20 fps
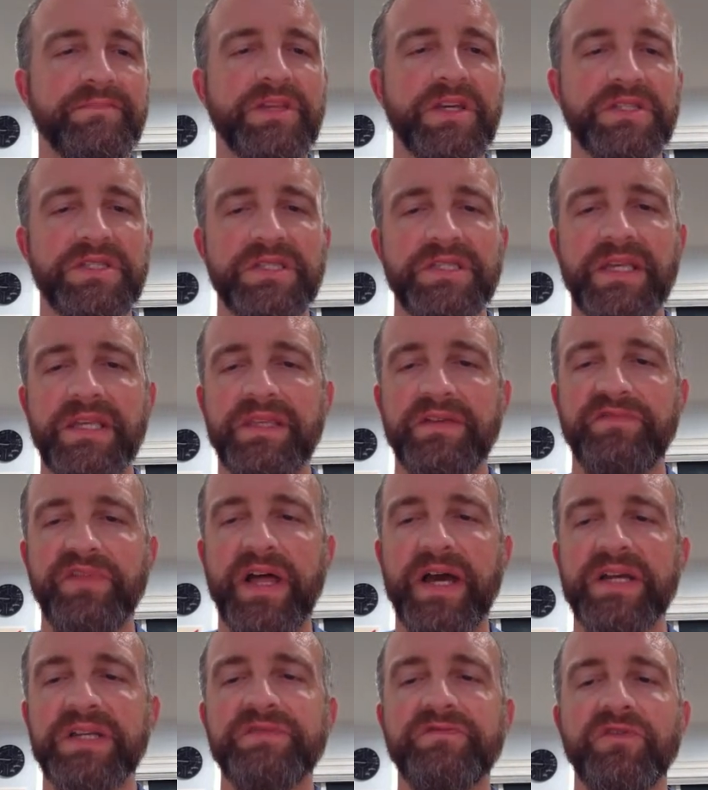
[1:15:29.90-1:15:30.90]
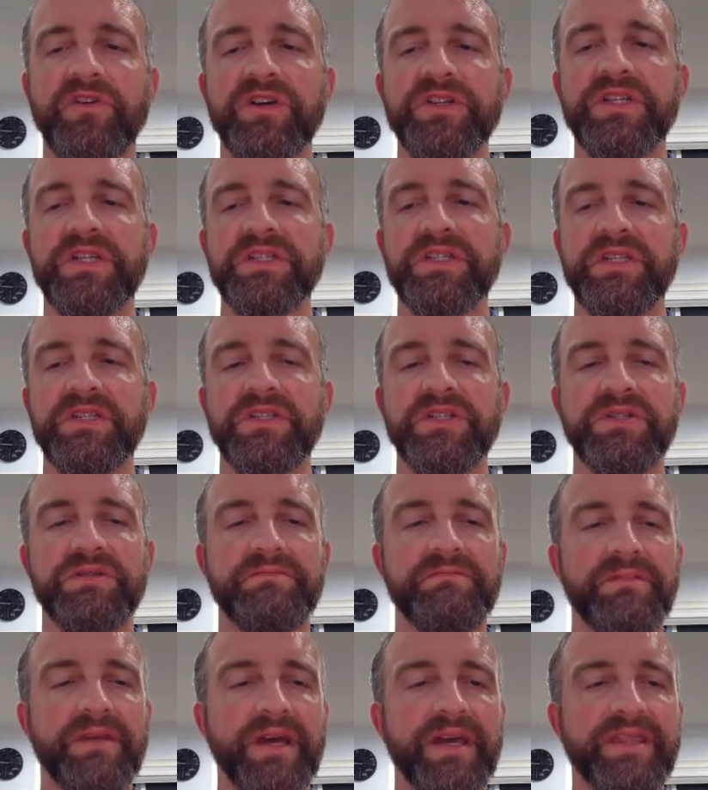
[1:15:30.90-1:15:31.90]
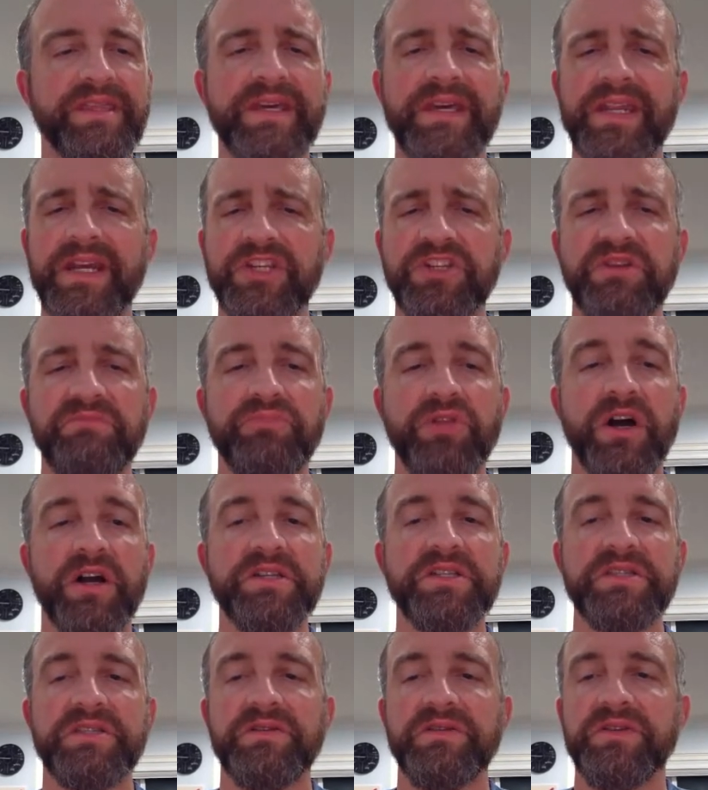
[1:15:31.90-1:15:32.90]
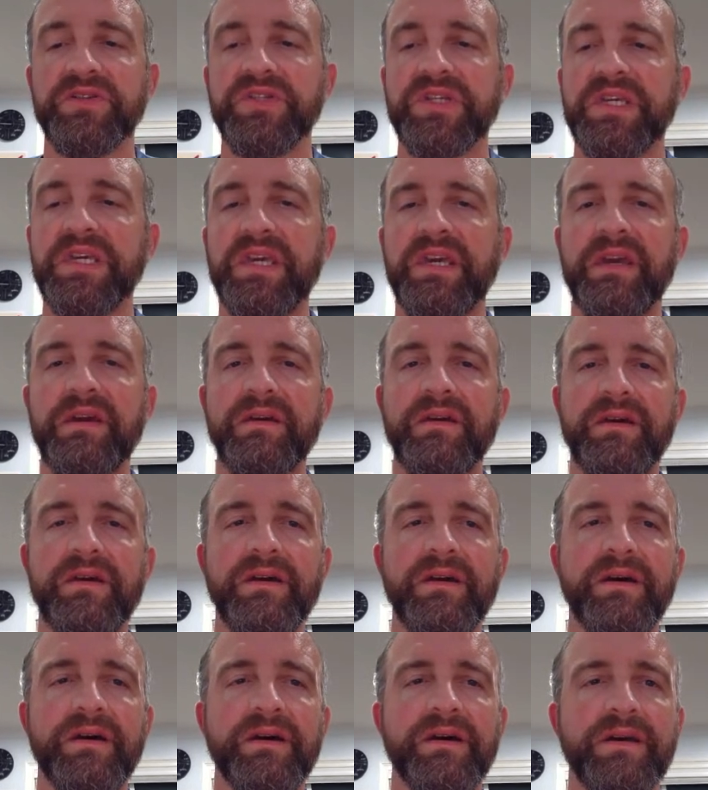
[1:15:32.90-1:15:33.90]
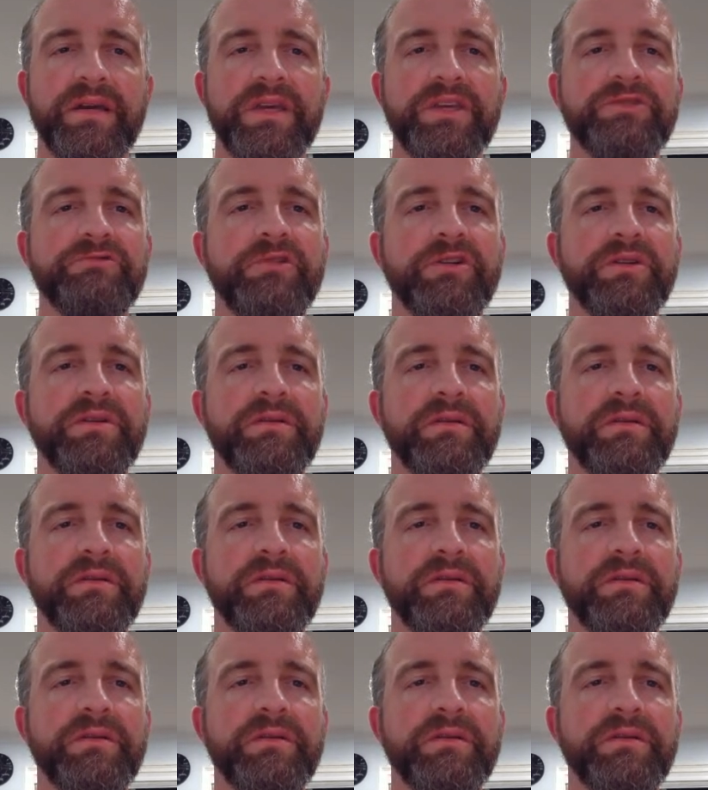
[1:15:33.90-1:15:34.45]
set the flags for us because I think it actually blocks until there's a keystroke.